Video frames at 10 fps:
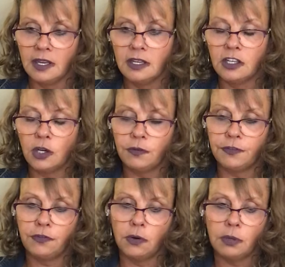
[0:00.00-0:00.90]
Go
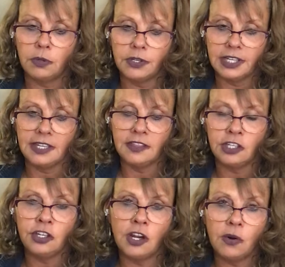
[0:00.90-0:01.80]
forward in the
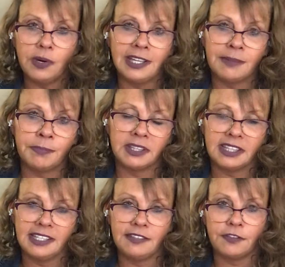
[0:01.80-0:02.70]
knowing and
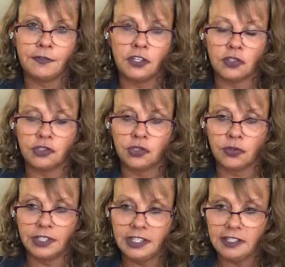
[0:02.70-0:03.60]
belief of your
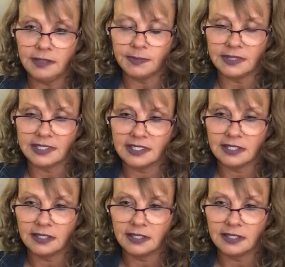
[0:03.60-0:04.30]
dreams.